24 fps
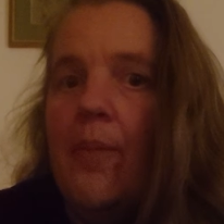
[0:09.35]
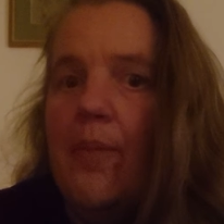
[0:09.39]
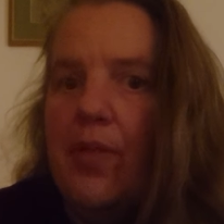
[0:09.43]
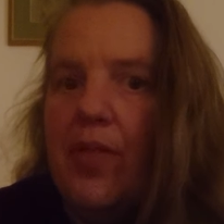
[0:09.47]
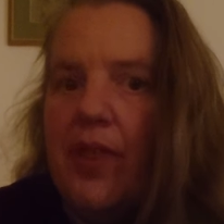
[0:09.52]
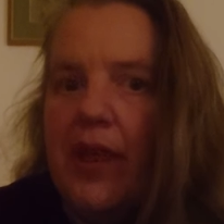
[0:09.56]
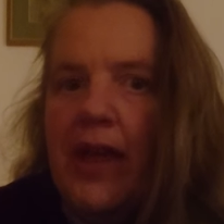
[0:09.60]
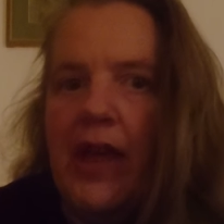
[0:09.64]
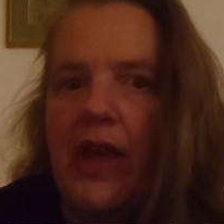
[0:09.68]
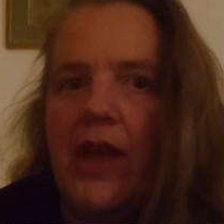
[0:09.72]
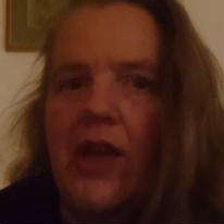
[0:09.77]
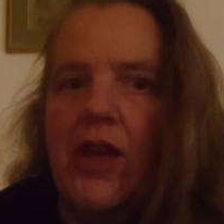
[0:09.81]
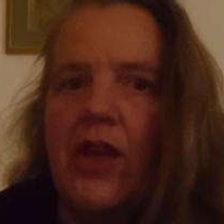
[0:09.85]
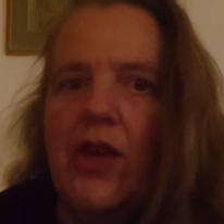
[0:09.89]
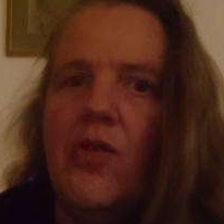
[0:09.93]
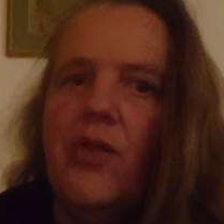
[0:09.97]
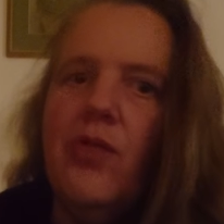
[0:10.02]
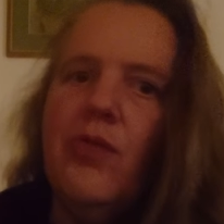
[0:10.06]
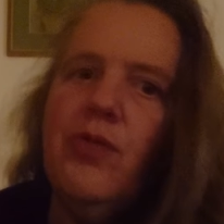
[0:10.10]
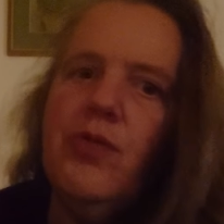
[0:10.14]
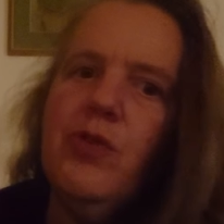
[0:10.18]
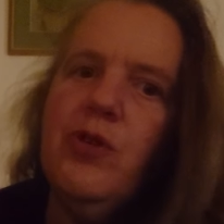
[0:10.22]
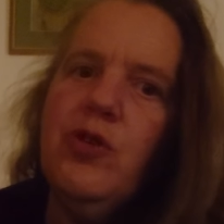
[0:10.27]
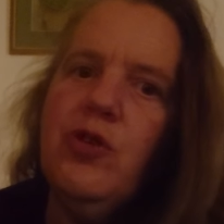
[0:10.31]
thank you
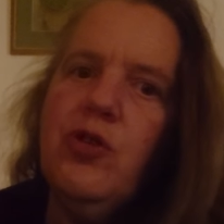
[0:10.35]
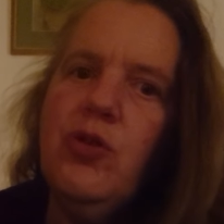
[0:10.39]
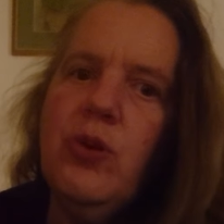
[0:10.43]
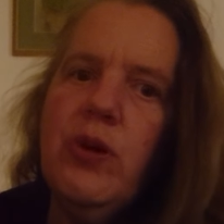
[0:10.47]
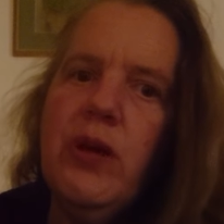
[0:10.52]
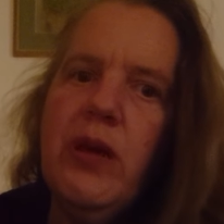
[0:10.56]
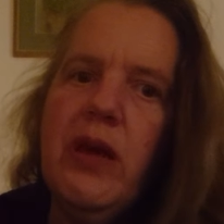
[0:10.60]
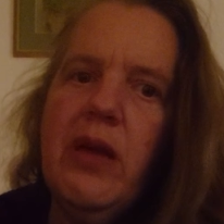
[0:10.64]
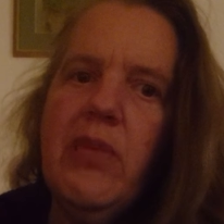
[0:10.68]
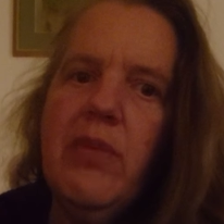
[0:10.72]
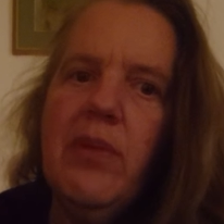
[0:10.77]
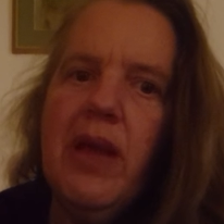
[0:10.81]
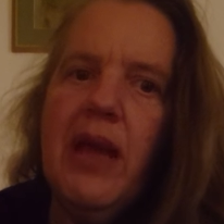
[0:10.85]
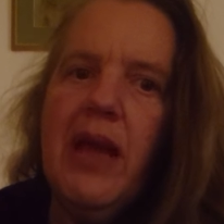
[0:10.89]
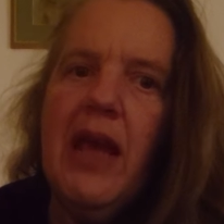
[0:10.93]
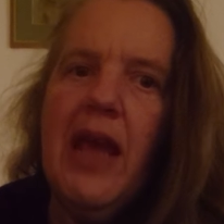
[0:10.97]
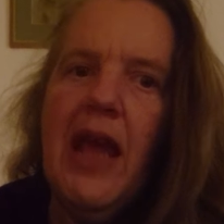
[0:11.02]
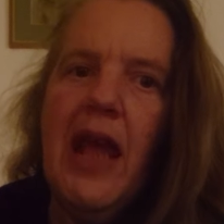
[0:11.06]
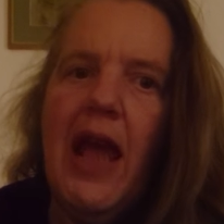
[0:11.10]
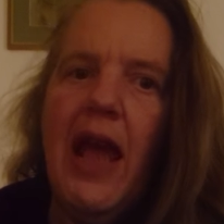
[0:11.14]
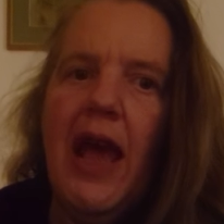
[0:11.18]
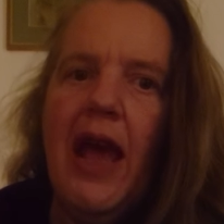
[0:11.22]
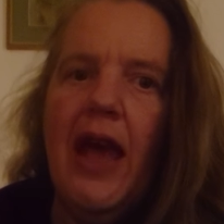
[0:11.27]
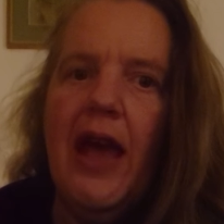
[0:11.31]
for joining
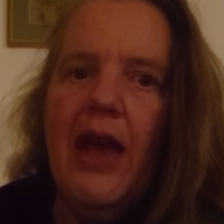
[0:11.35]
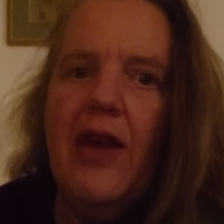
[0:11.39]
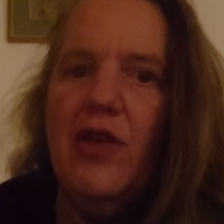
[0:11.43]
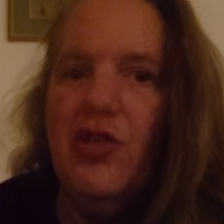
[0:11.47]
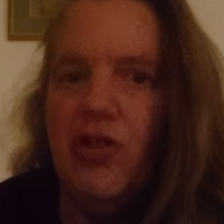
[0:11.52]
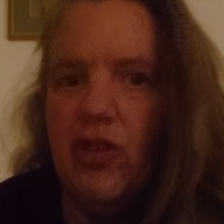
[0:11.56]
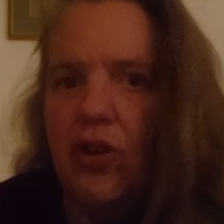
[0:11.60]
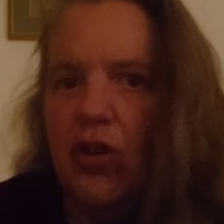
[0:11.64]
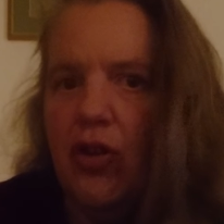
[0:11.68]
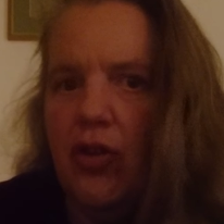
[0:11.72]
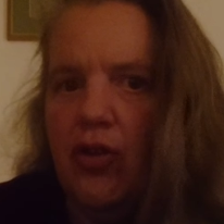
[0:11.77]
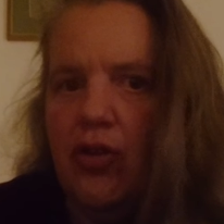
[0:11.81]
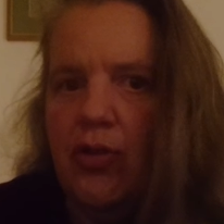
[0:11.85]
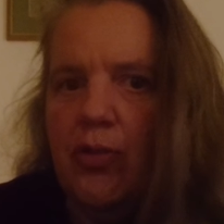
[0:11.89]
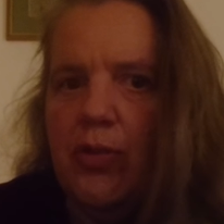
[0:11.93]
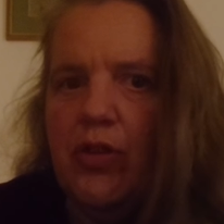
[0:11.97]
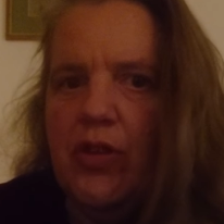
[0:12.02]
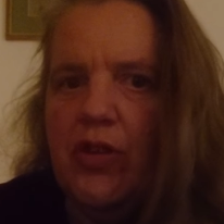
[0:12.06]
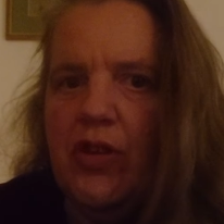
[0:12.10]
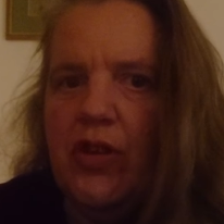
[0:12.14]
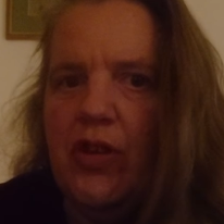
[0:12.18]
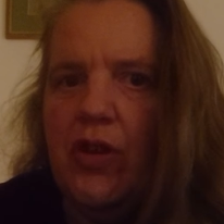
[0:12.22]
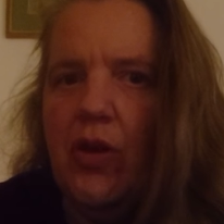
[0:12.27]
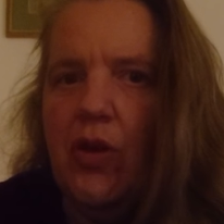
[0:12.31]
me and
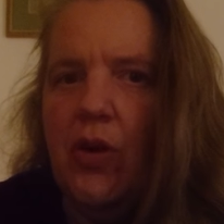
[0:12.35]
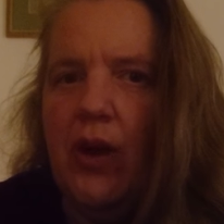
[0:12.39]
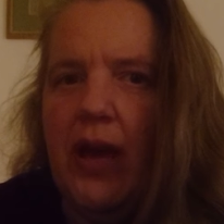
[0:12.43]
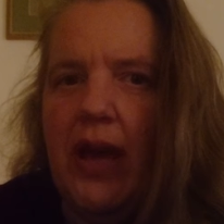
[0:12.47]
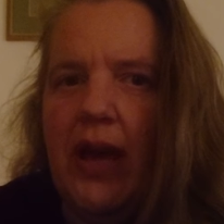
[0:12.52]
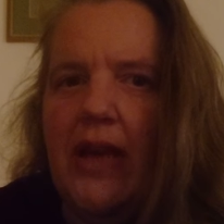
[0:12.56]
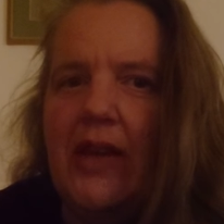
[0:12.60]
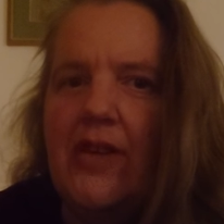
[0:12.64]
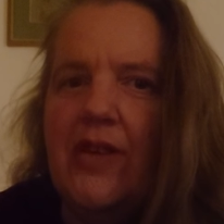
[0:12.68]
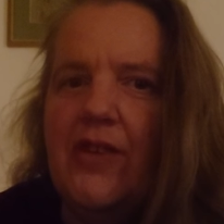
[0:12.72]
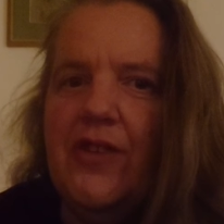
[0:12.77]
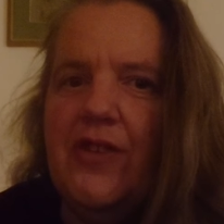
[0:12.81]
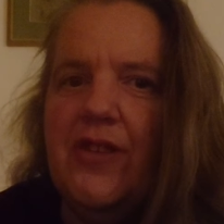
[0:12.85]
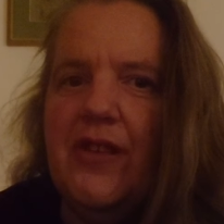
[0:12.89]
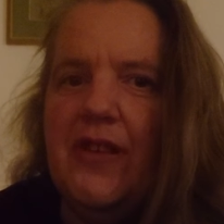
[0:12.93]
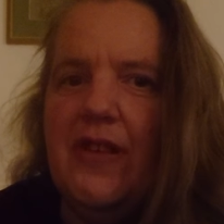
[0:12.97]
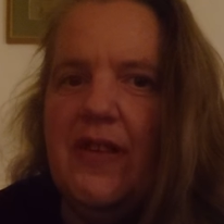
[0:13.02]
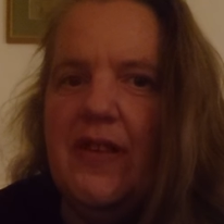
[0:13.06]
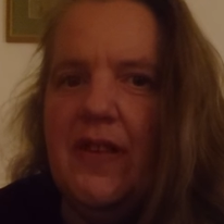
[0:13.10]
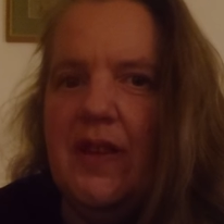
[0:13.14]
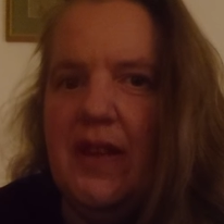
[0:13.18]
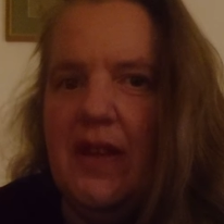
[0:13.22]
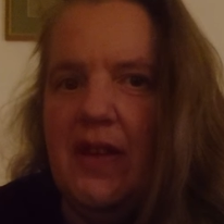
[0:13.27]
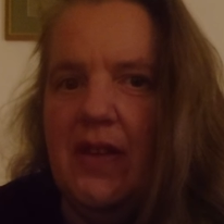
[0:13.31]
contributing your
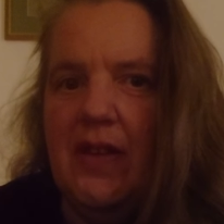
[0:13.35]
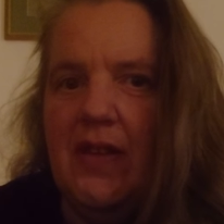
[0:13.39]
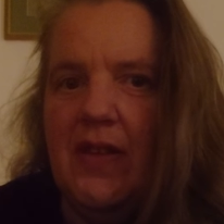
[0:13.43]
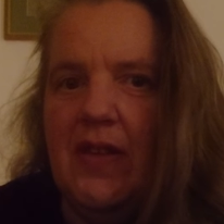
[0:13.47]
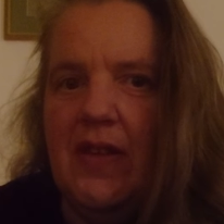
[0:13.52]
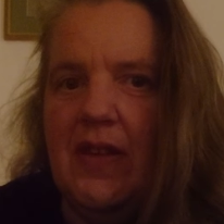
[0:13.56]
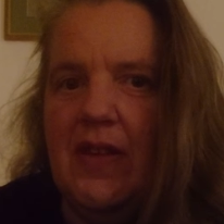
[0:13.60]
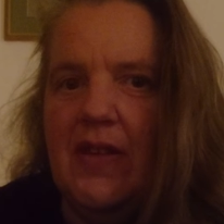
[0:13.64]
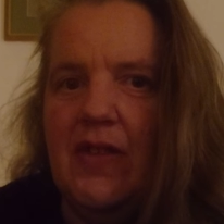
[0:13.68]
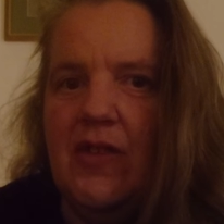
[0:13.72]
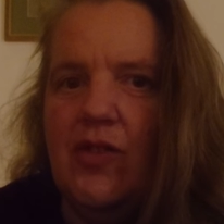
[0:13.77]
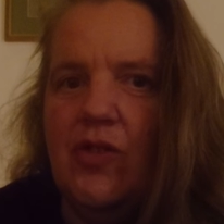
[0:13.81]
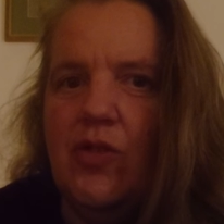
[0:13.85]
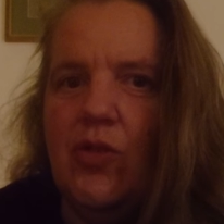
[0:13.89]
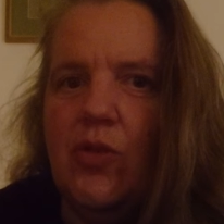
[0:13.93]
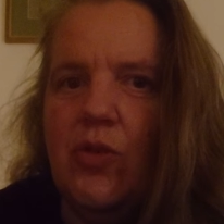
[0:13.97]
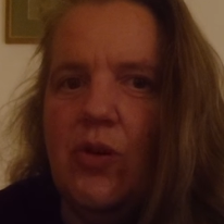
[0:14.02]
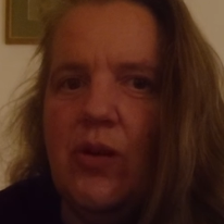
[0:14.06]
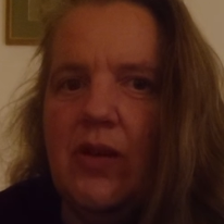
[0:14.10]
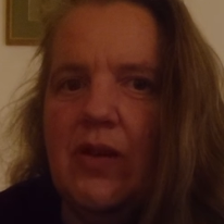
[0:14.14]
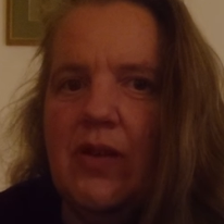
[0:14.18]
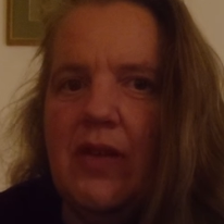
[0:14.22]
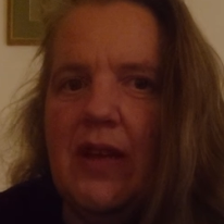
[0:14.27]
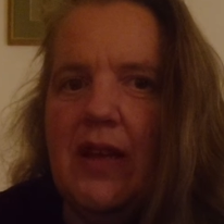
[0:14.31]
energies into these
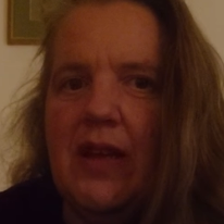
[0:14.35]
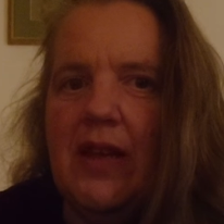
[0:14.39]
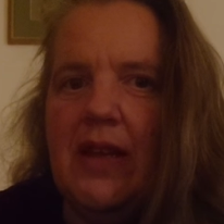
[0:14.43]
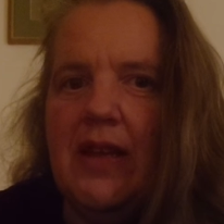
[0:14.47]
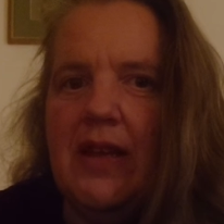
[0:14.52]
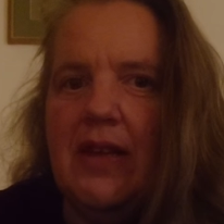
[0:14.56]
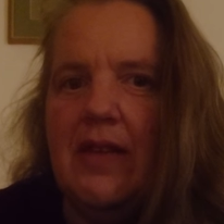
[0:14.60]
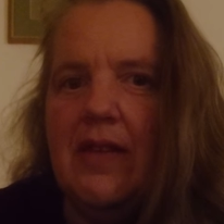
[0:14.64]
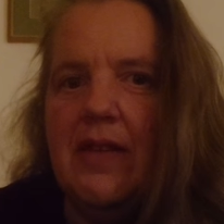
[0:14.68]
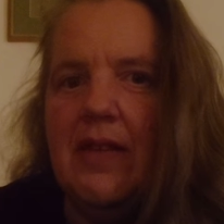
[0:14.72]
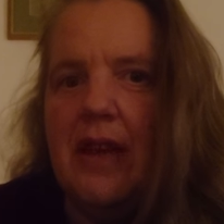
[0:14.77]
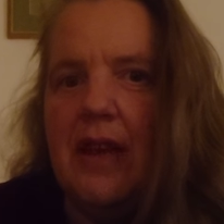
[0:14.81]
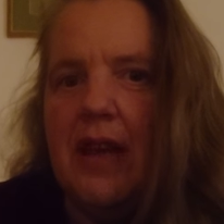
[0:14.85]
storytellings.